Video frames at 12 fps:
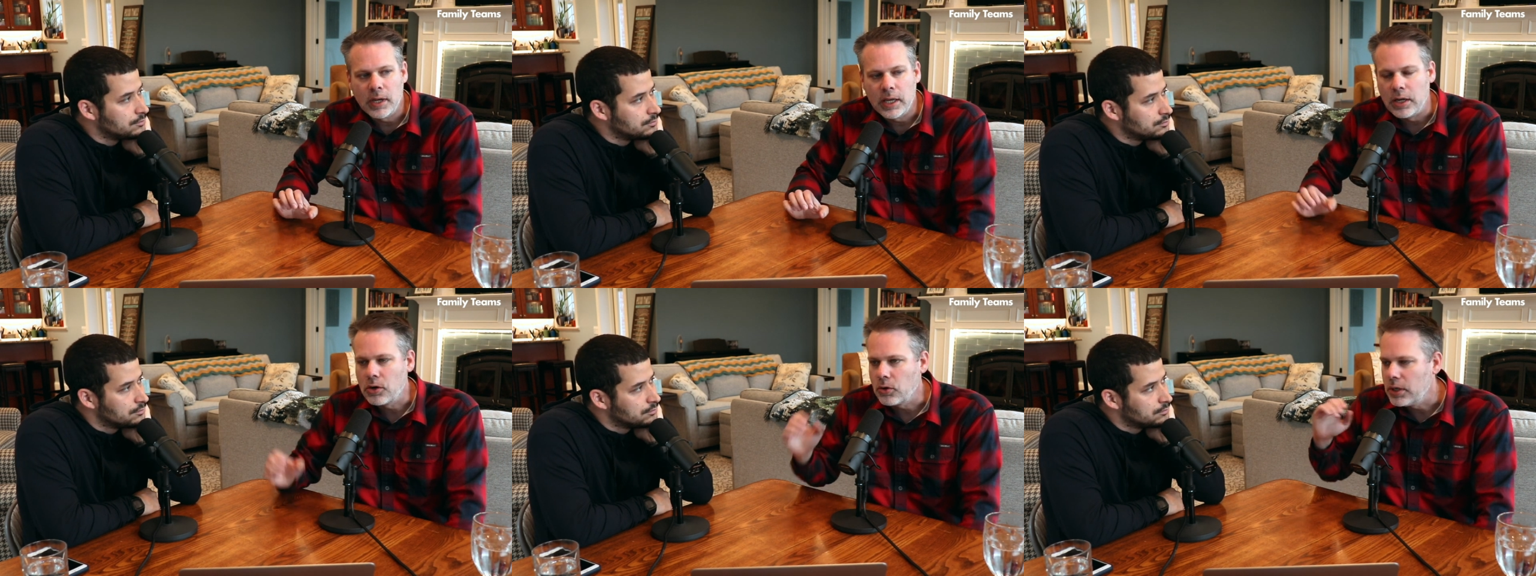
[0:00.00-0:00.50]

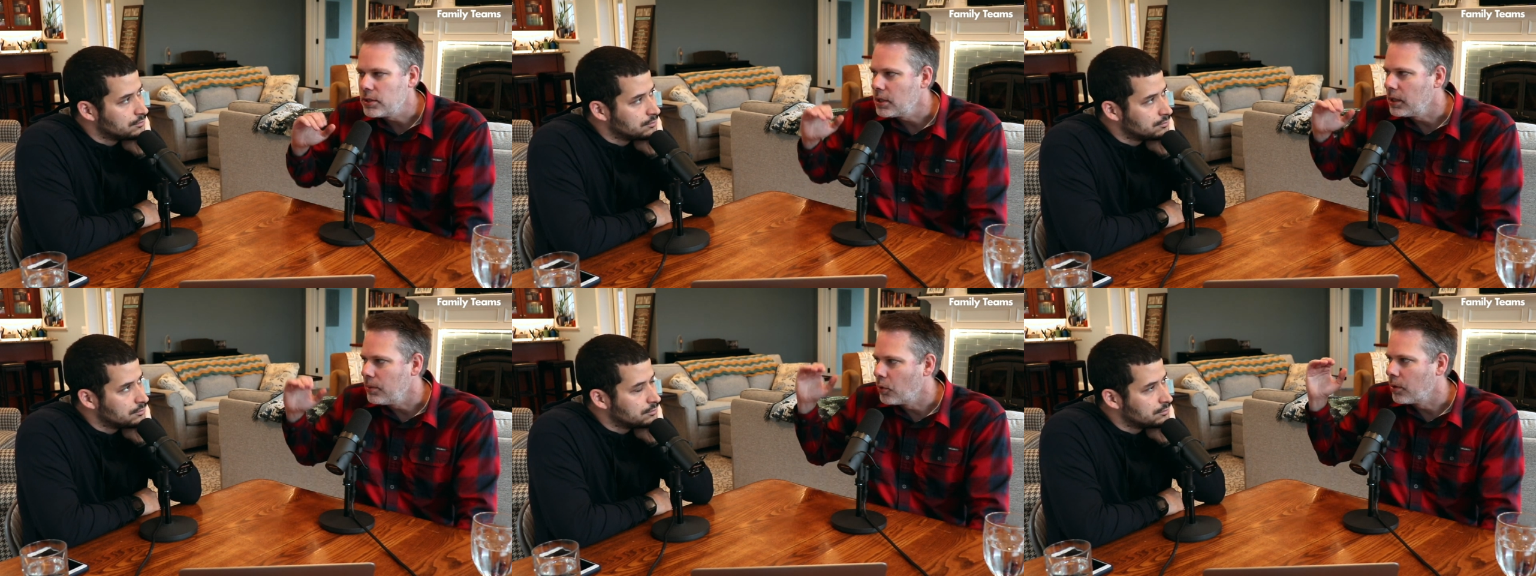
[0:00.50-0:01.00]

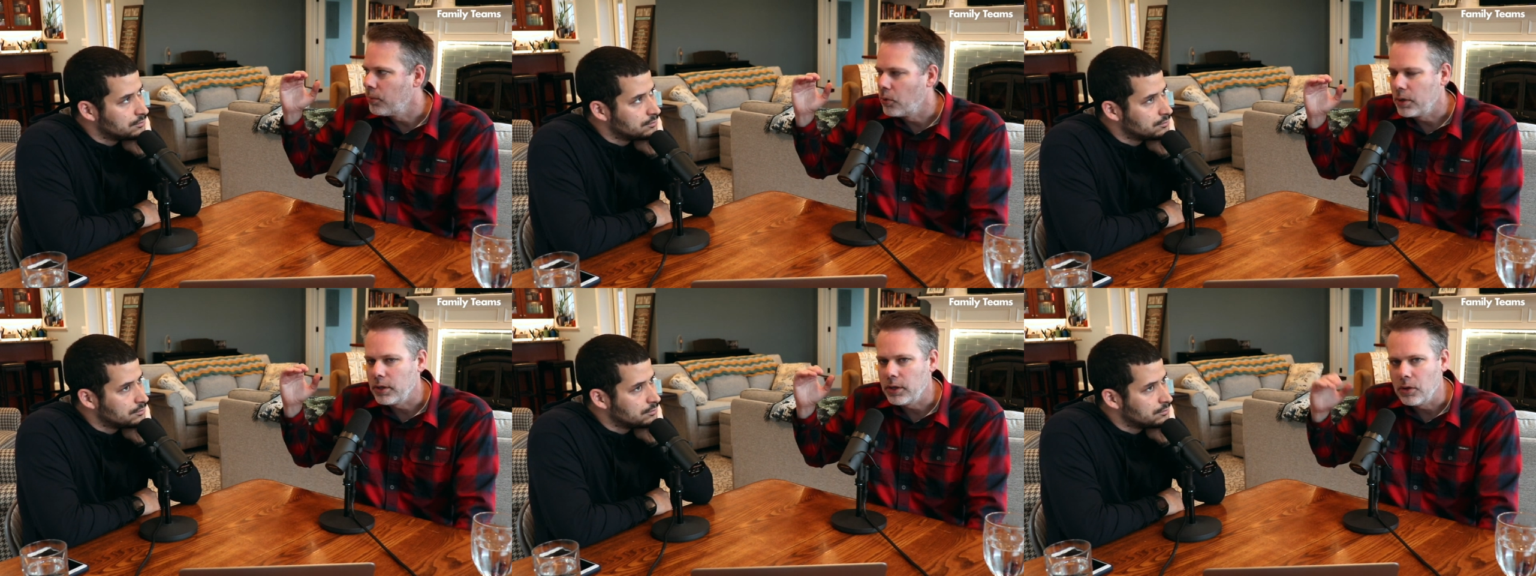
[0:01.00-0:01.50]
Speaker 1: increasingly more
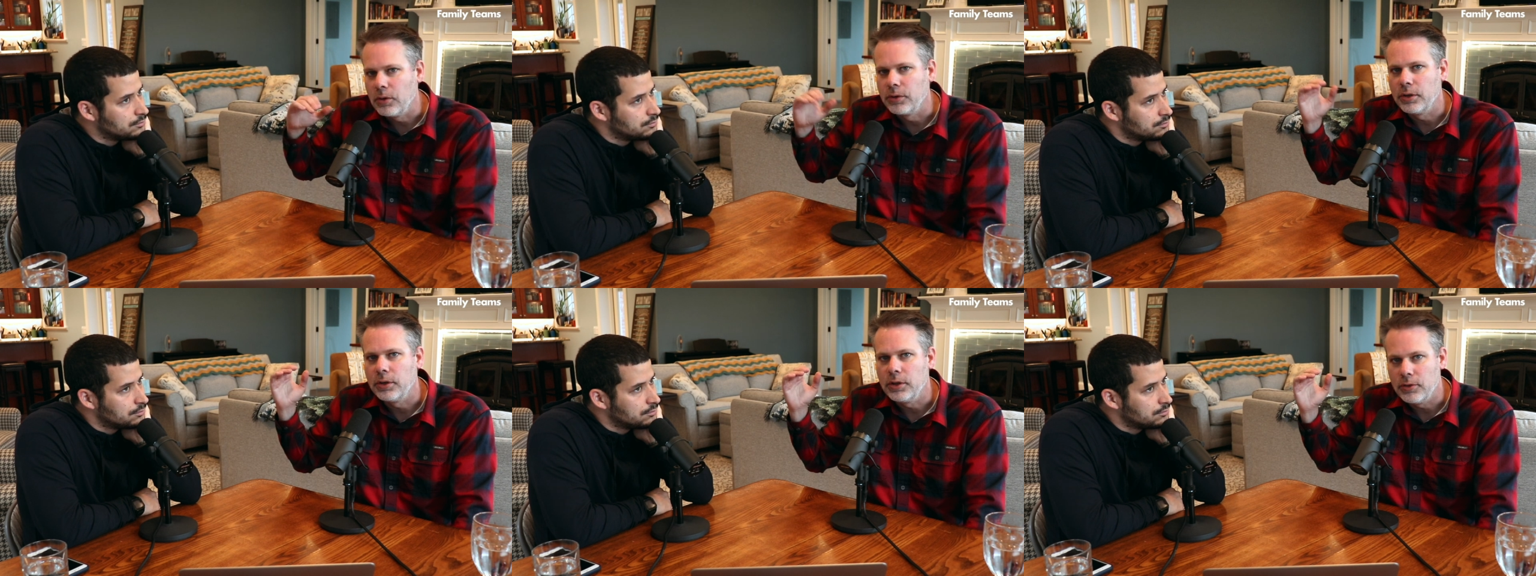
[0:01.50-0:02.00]
important the
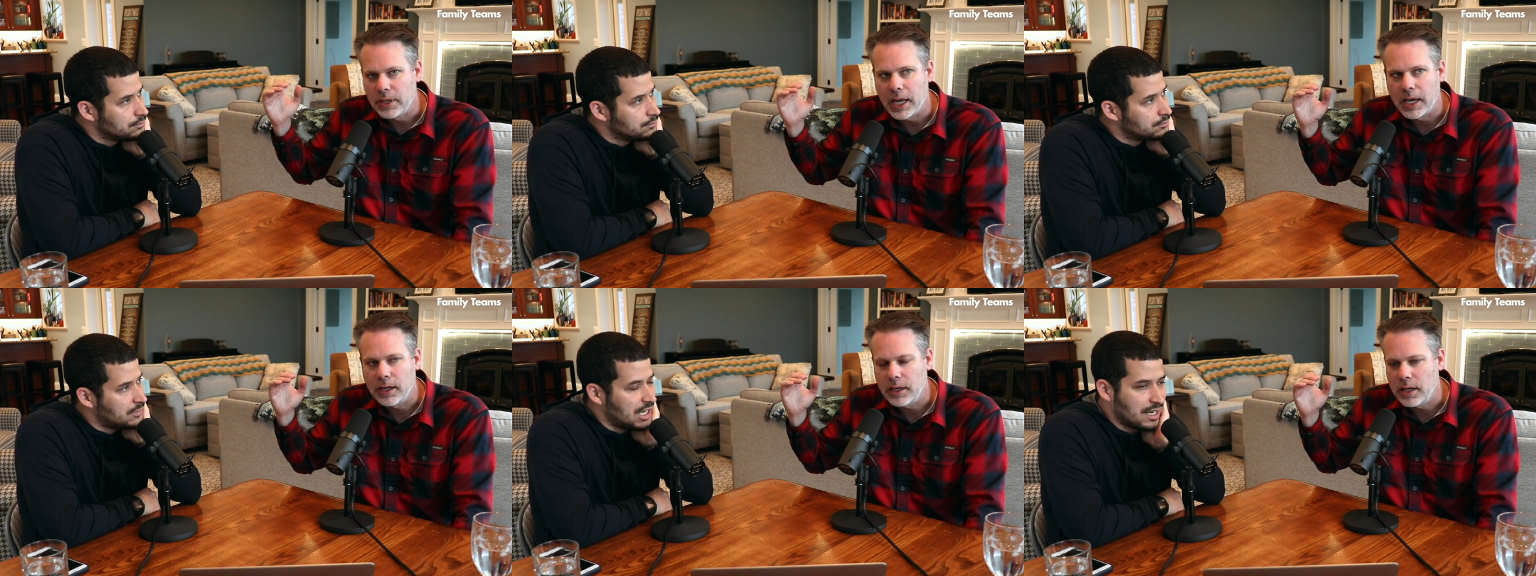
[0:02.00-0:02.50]
older you
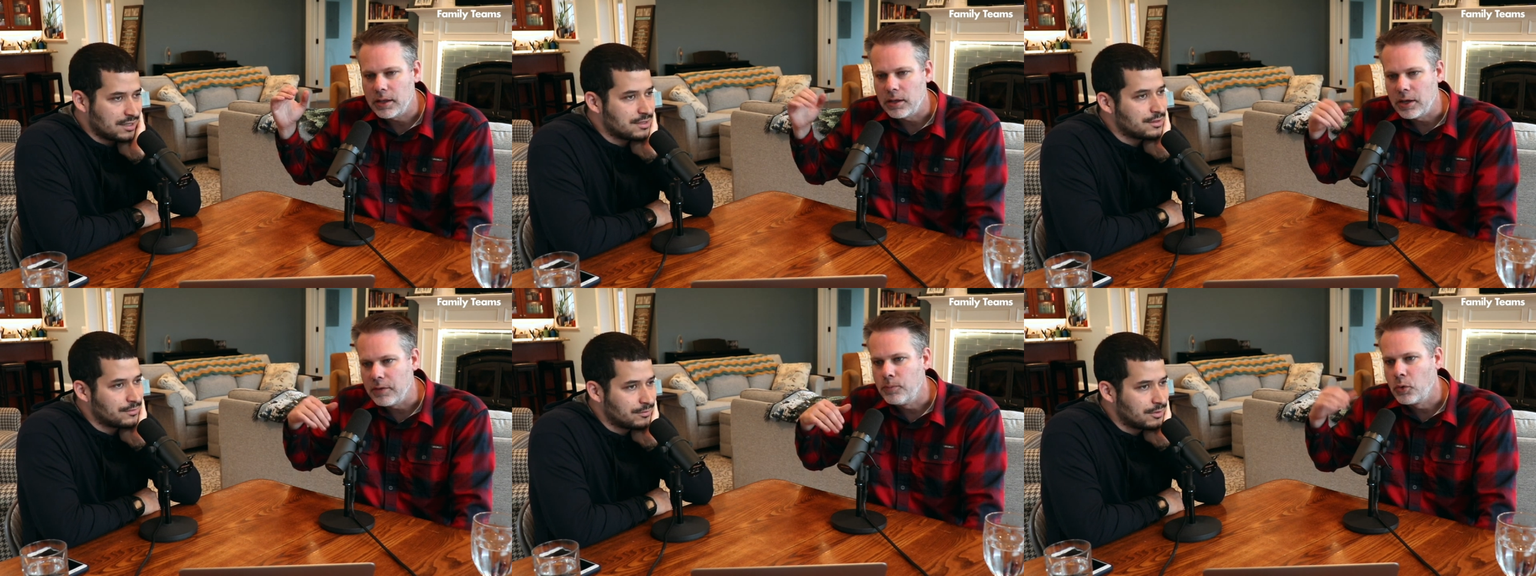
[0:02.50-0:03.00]
get. You
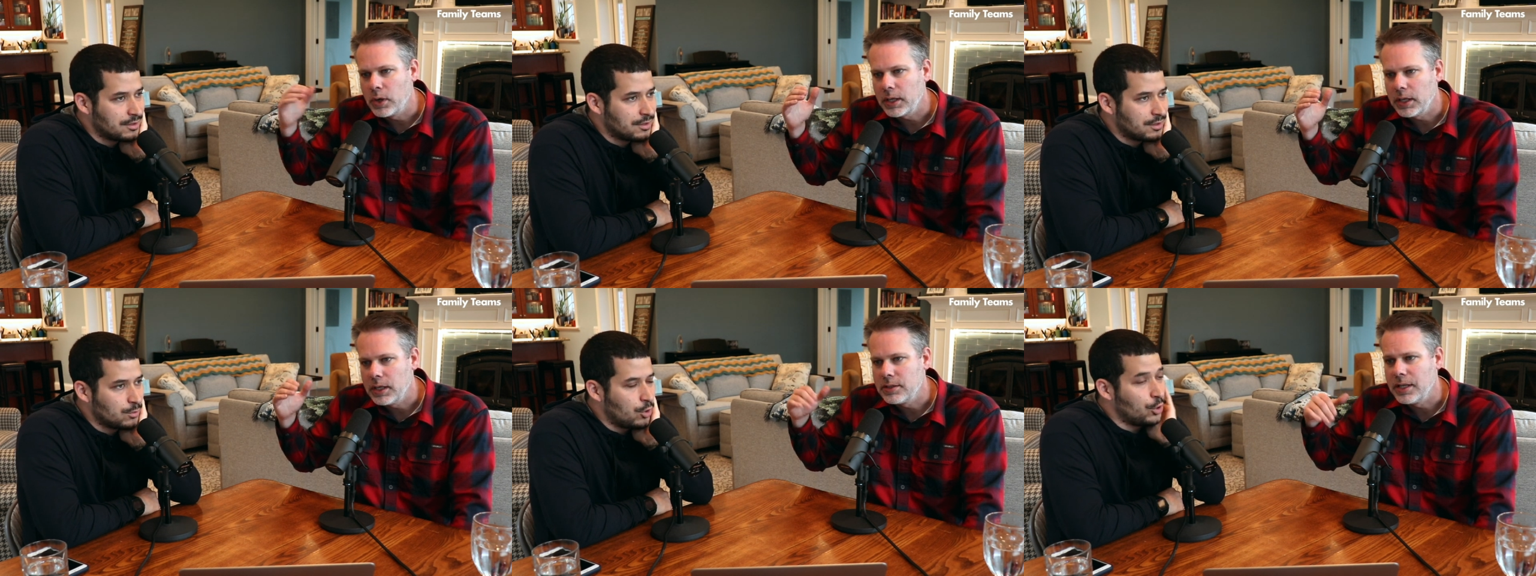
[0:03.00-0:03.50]
have more
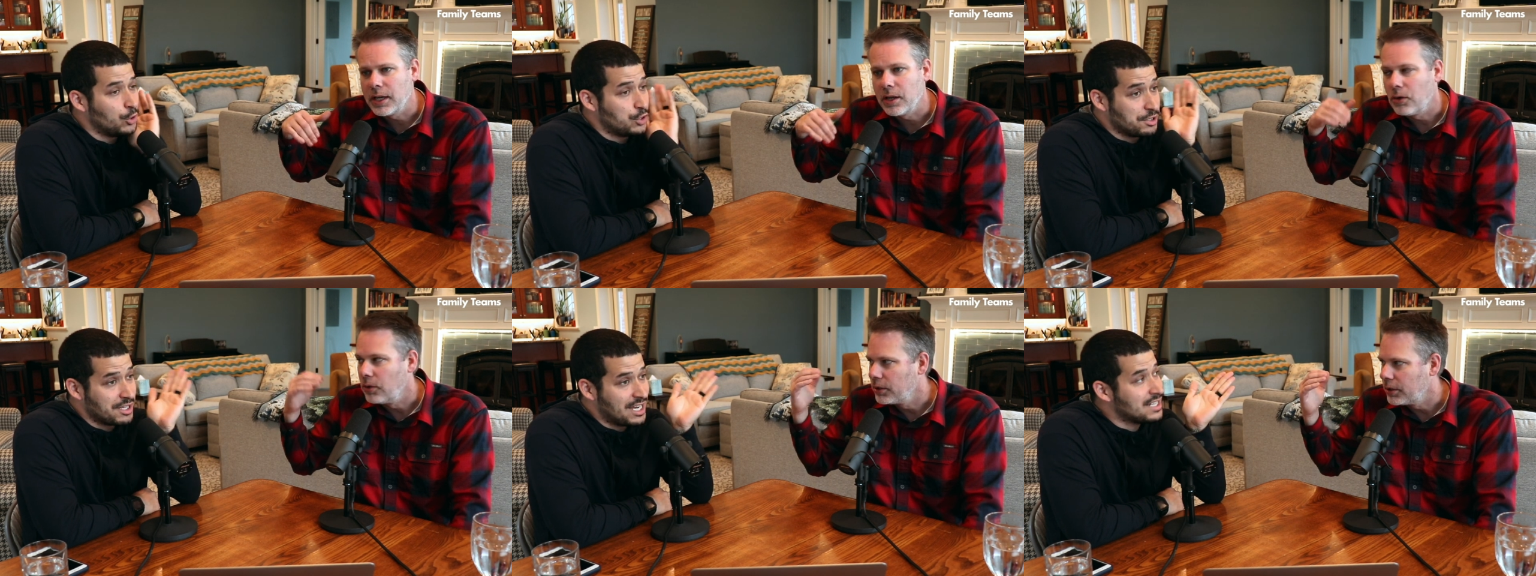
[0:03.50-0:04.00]
kids. Well, they
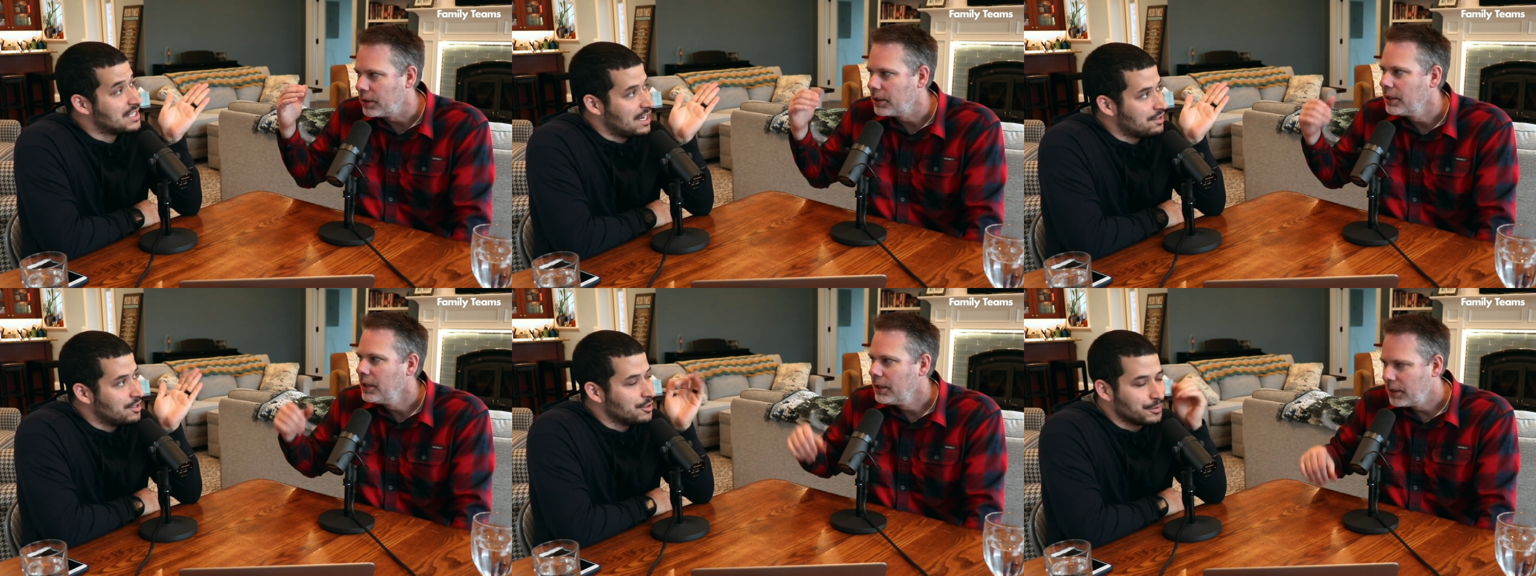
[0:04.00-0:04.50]
get older. Kids
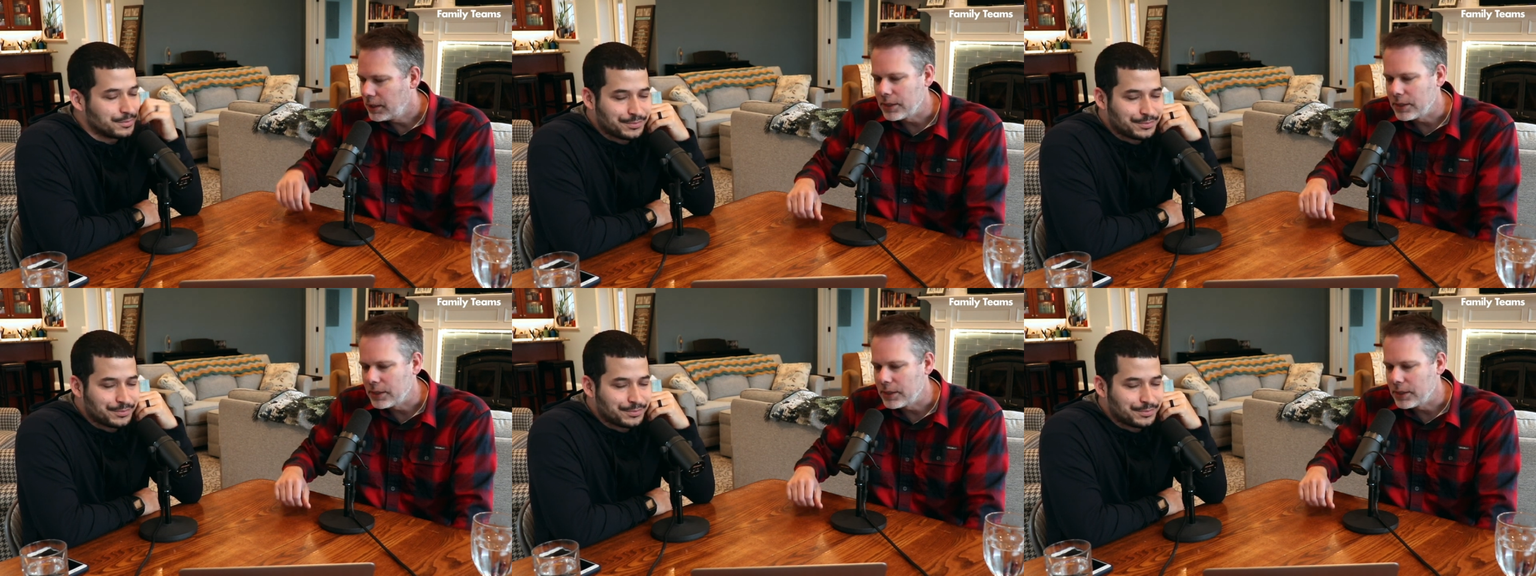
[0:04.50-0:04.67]
get too.